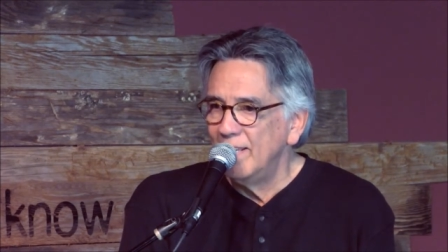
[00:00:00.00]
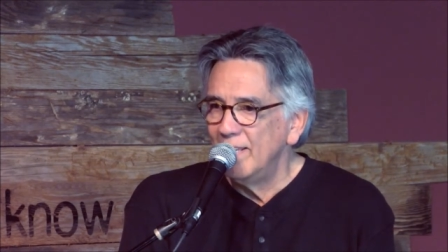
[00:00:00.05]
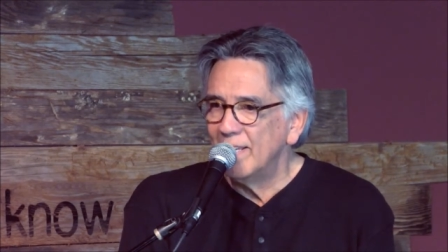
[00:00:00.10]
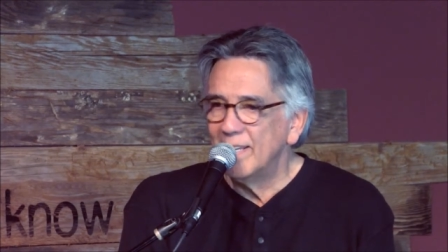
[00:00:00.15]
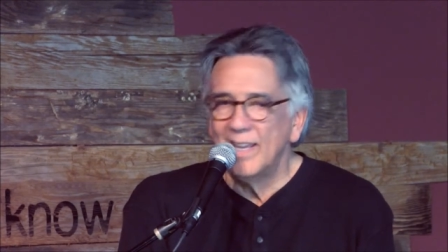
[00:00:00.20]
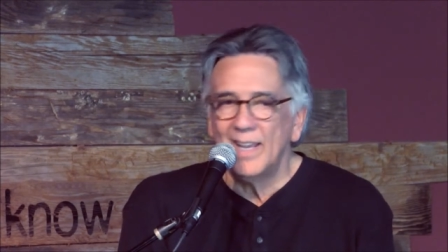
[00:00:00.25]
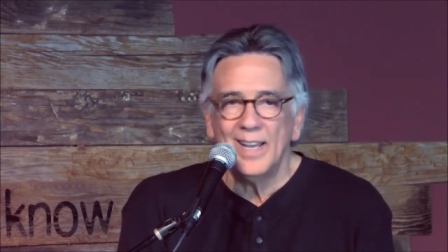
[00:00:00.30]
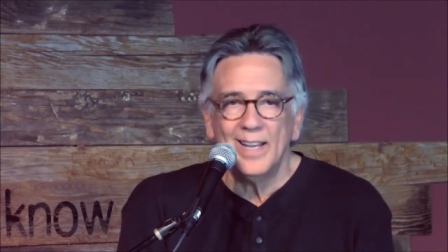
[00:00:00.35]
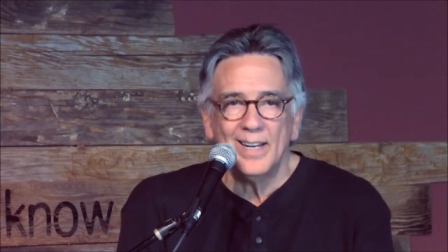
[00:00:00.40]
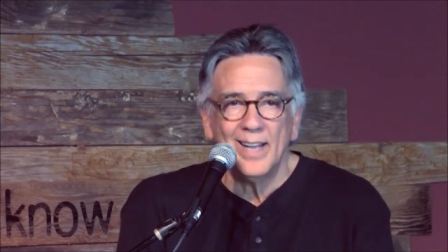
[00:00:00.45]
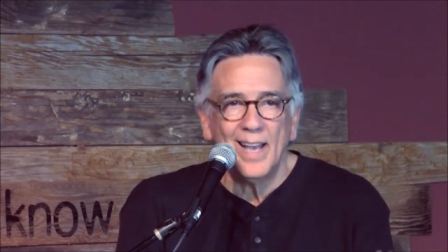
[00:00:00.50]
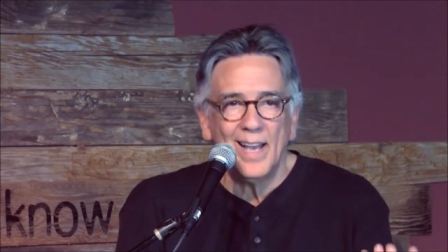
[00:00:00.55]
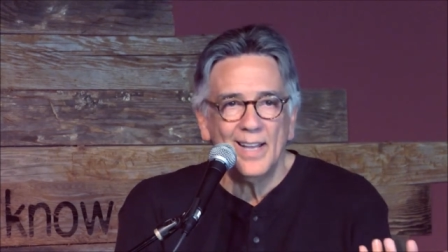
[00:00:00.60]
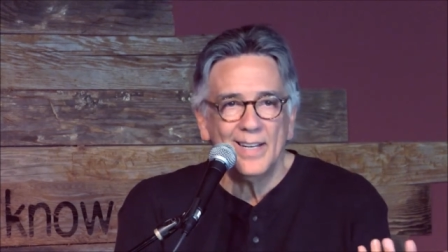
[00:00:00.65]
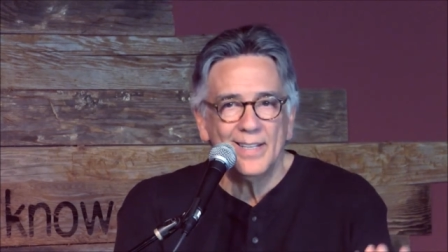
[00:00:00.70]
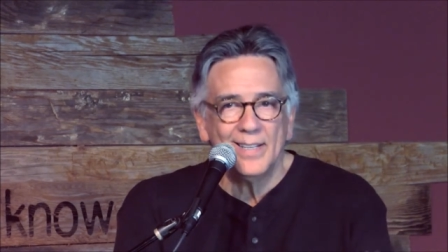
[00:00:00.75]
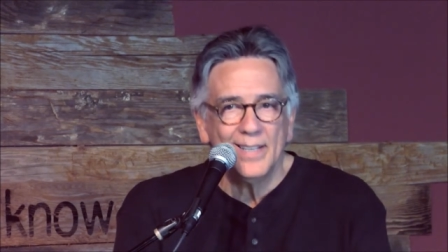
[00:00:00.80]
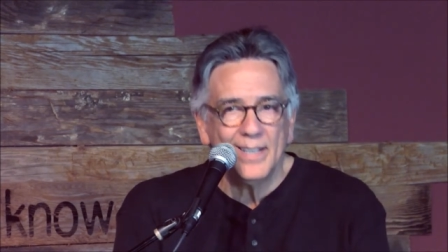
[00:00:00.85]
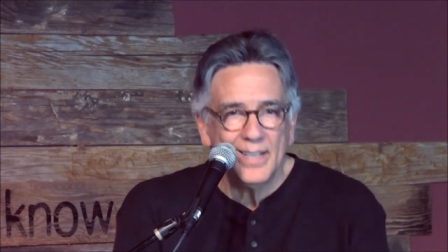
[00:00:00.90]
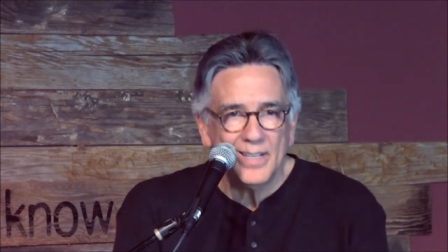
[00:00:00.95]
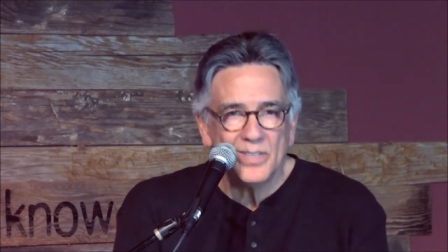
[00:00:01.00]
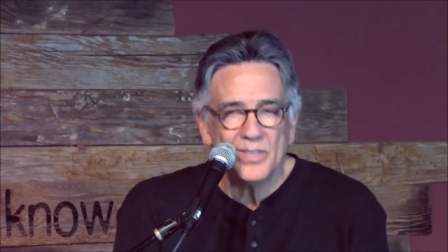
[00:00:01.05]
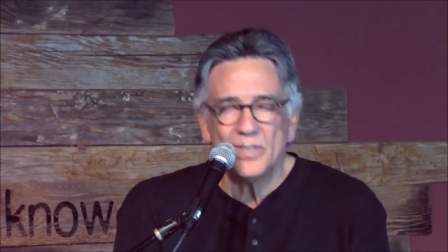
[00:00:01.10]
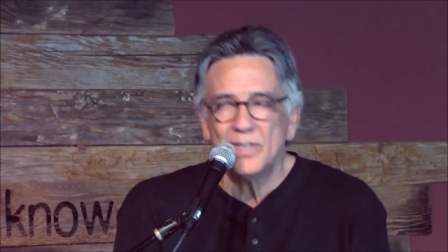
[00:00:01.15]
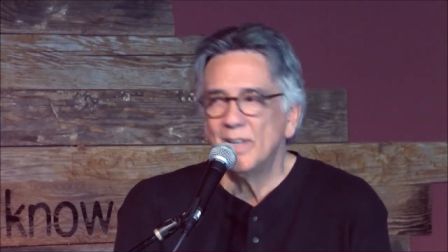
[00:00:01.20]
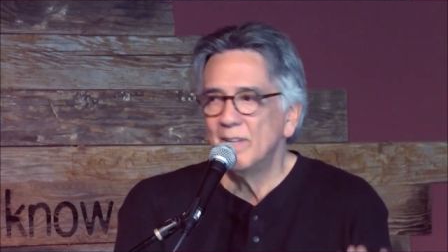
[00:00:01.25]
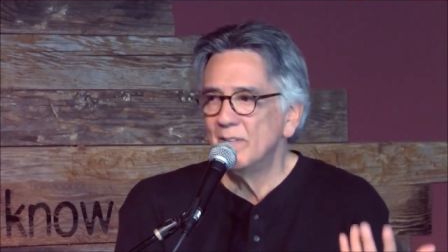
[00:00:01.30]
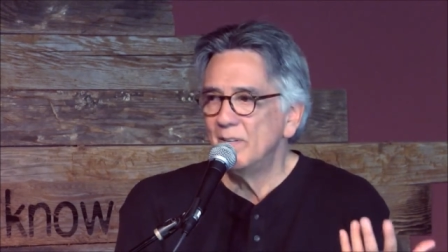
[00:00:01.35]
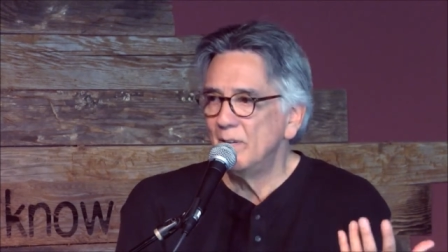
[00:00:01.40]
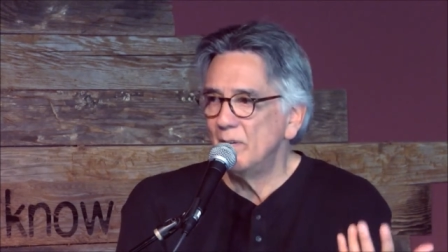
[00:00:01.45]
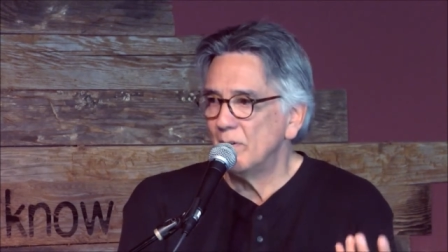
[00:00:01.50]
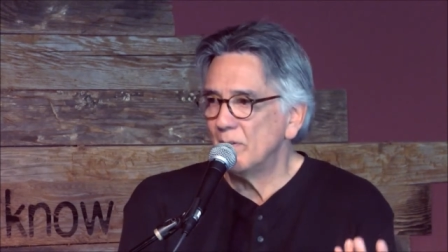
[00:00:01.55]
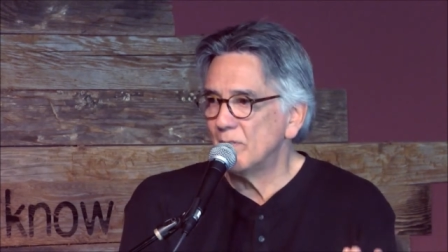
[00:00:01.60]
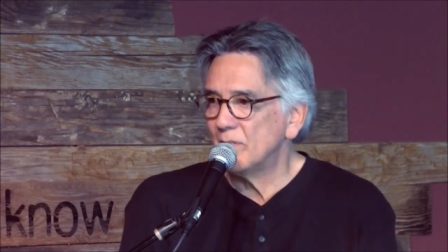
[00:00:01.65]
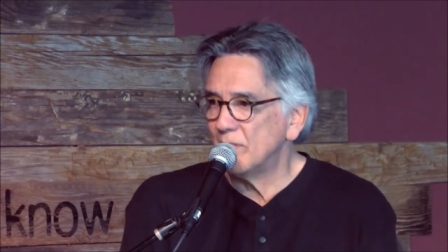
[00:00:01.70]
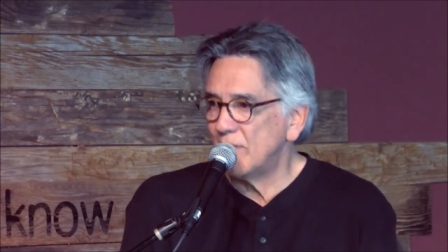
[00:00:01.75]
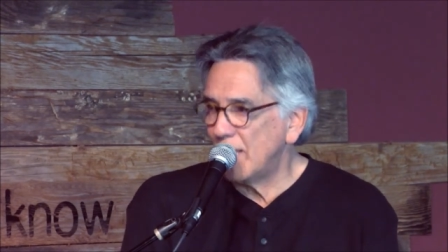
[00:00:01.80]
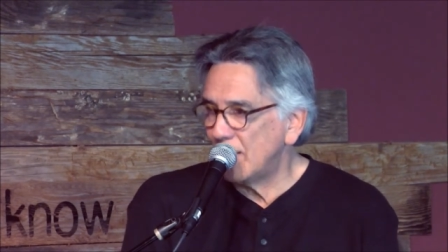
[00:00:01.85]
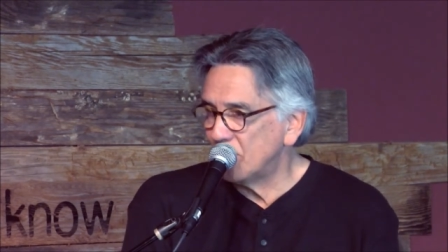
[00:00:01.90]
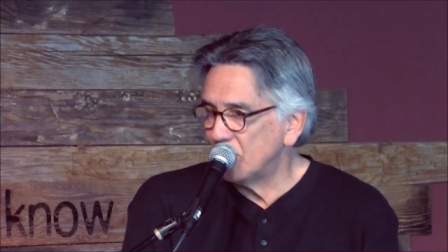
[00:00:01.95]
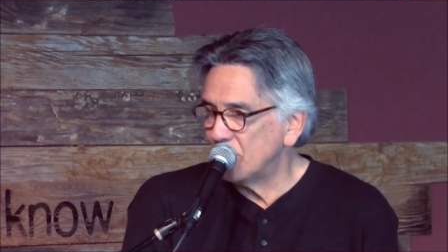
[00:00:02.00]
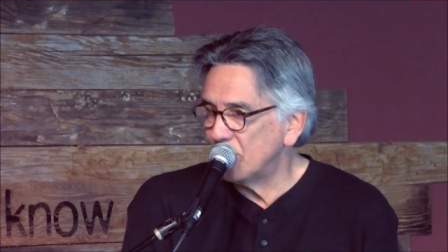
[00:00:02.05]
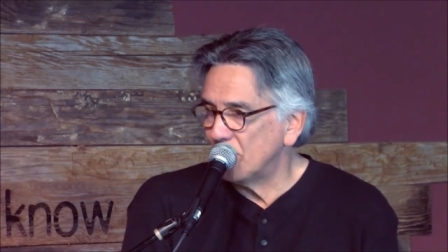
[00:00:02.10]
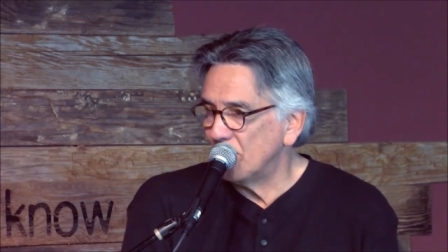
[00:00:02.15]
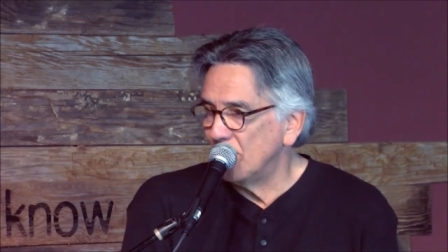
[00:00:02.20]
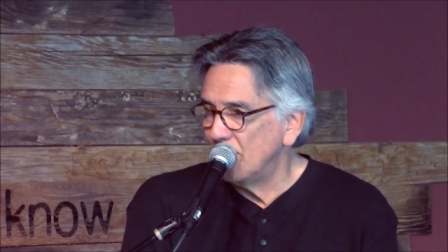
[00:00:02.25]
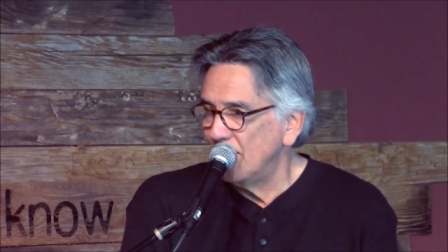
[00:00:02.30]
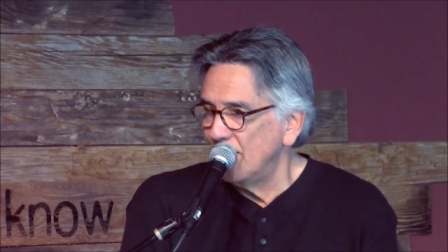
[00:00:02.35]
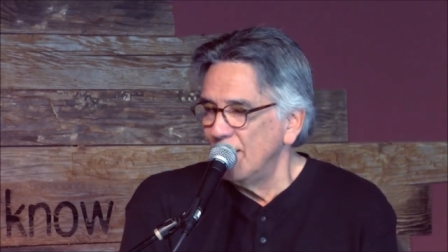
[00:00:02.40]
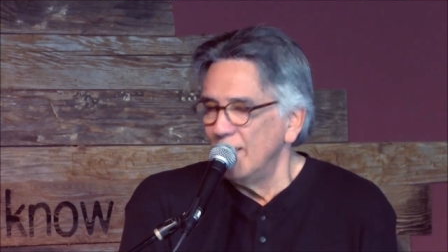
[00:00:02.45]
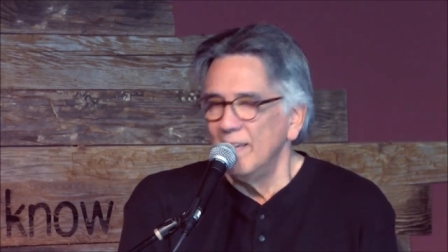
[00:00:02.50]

You can't add an inch to your stature.